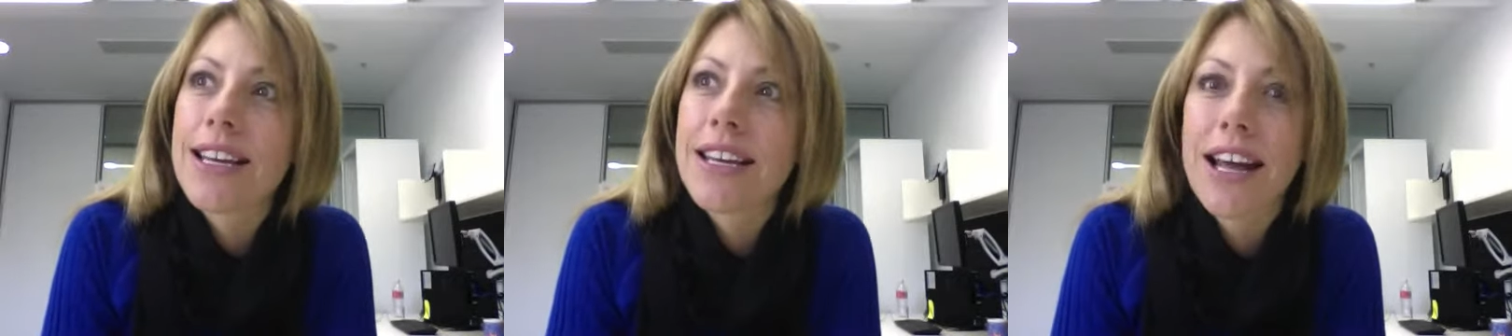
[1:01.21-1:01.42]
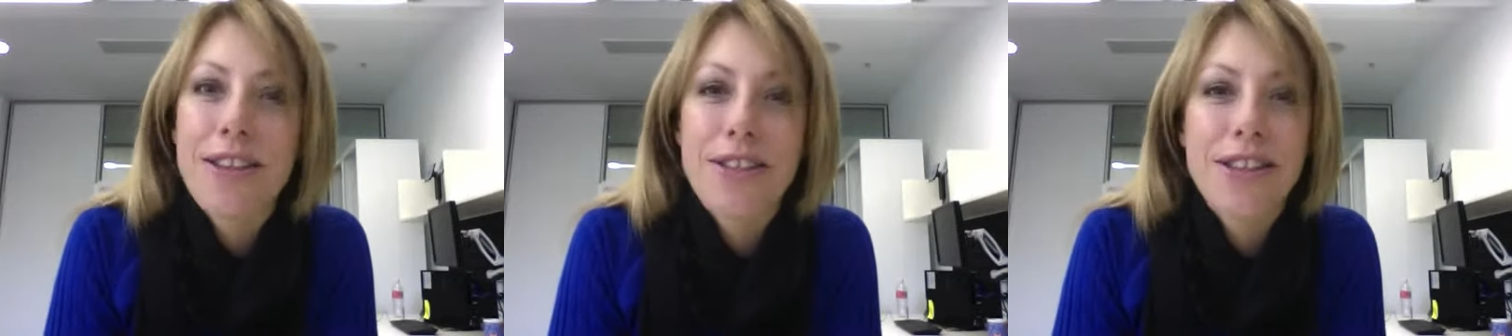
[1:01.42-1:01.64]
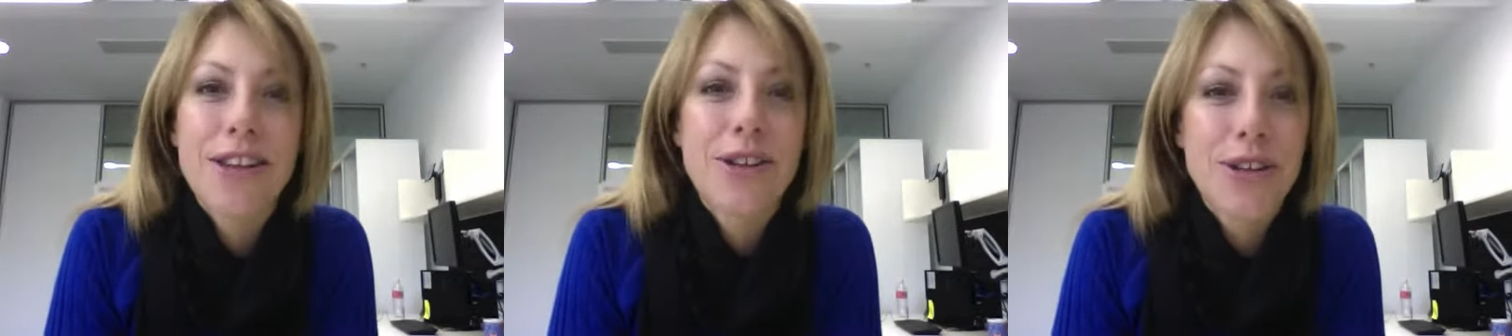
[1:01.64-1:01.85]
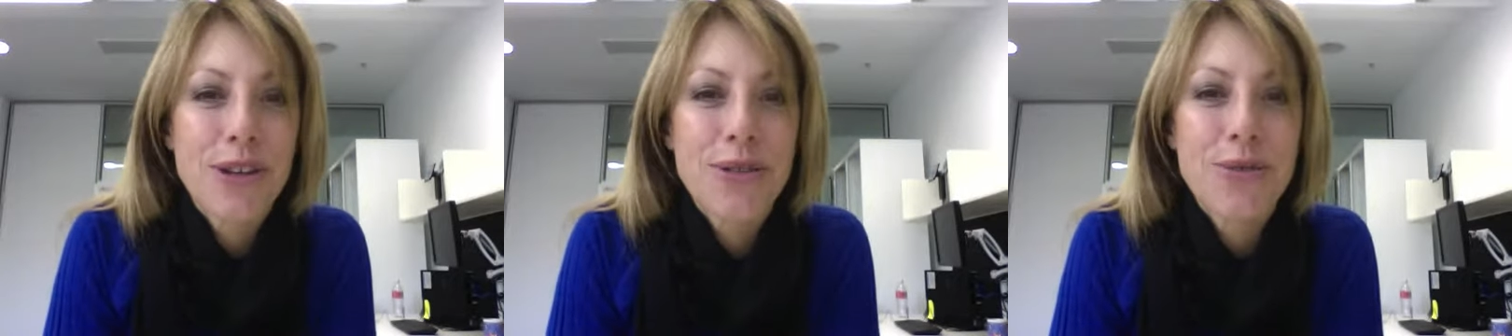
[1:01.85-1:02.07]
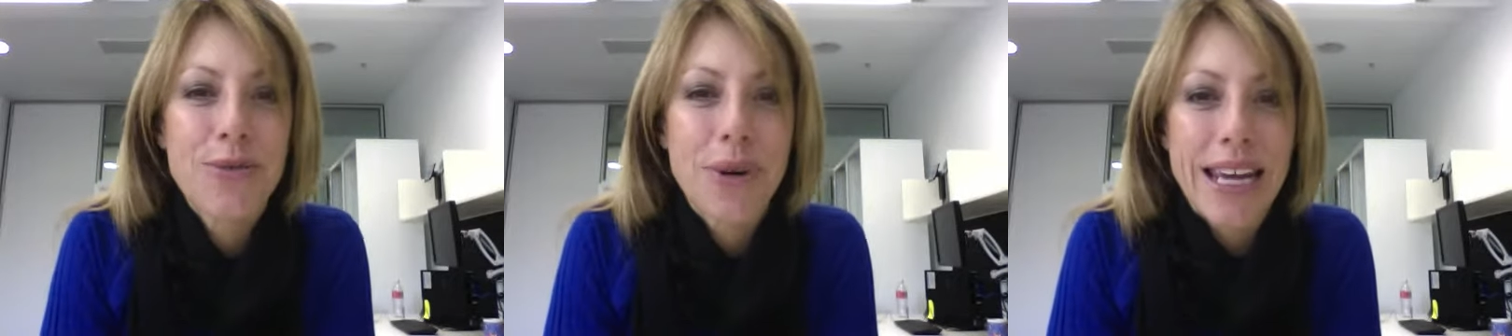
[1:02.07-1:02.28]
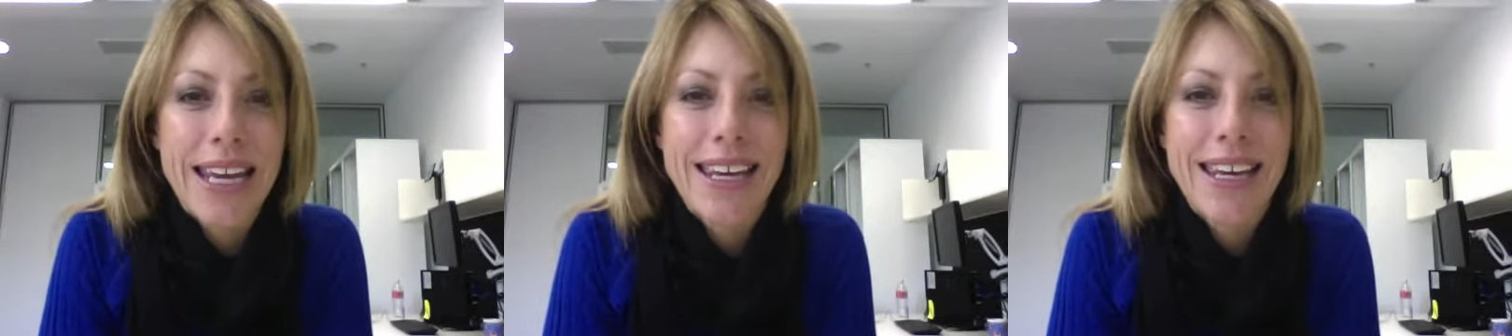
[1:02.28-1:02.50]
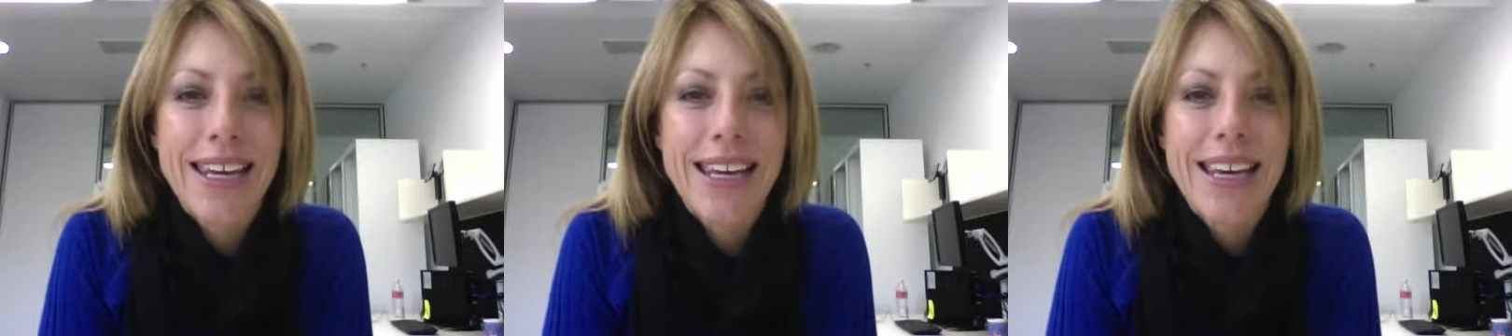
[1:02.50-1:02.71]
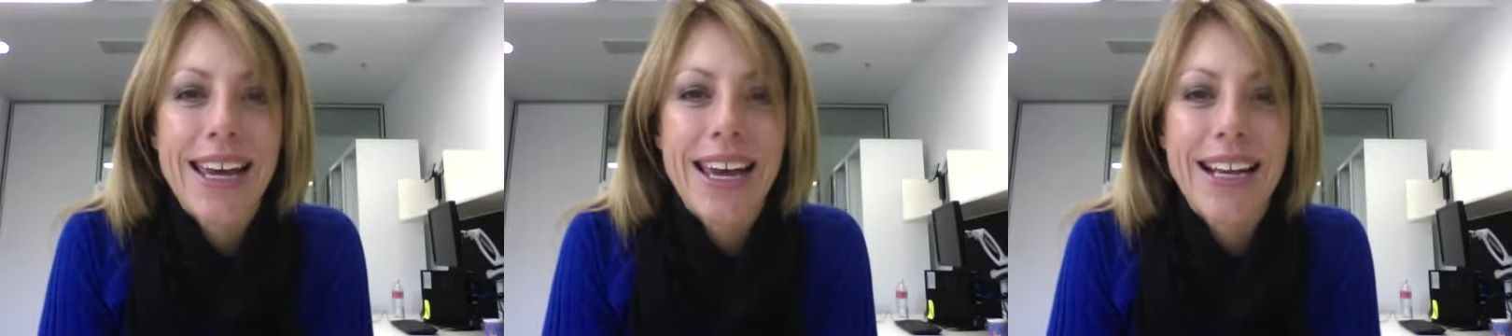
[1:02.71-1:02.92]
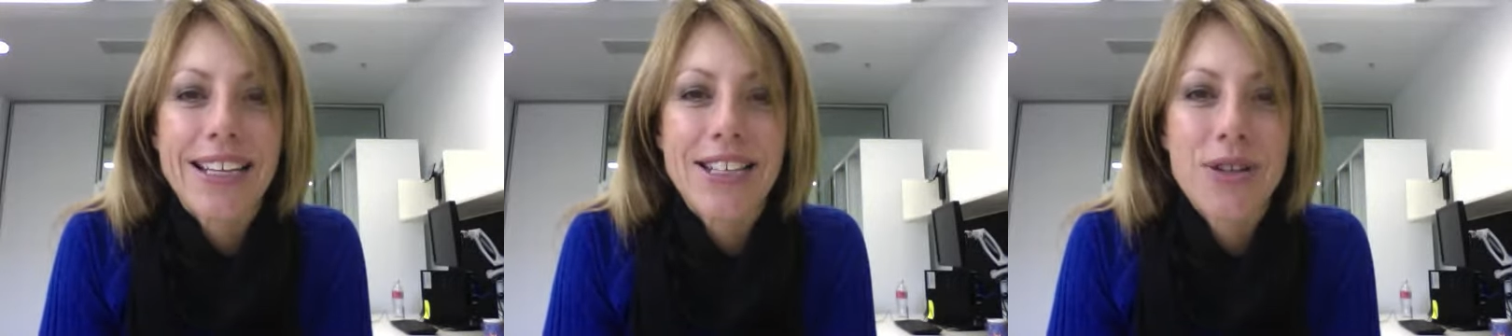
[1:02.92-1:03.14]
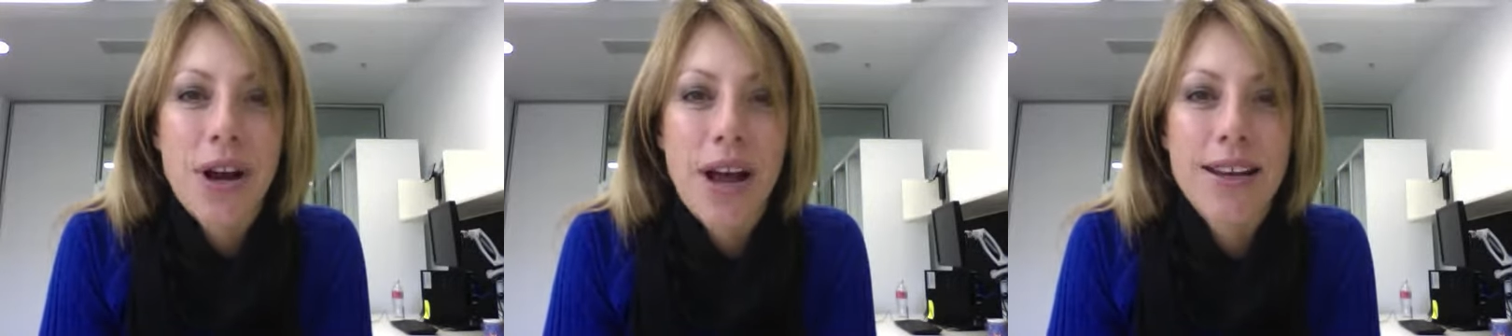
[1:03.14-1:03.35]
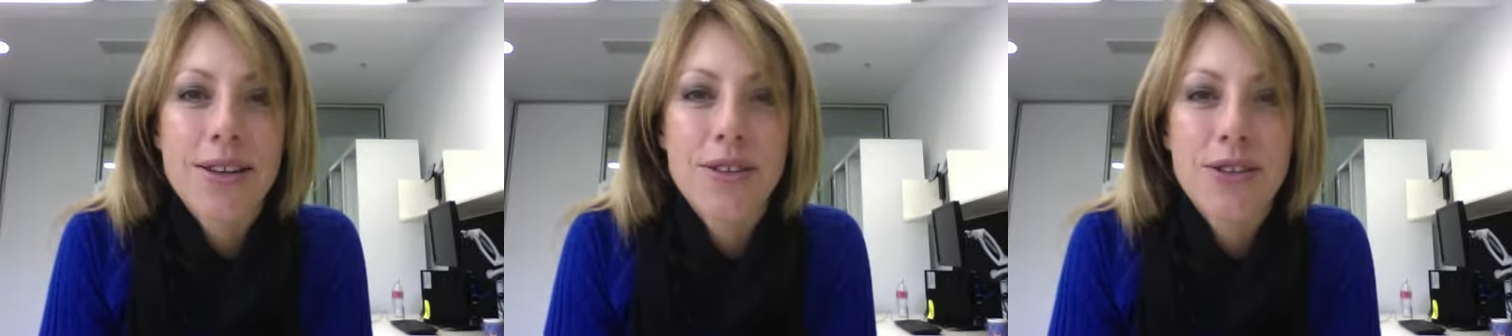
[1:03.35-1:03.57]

Nothing New Week, and trying to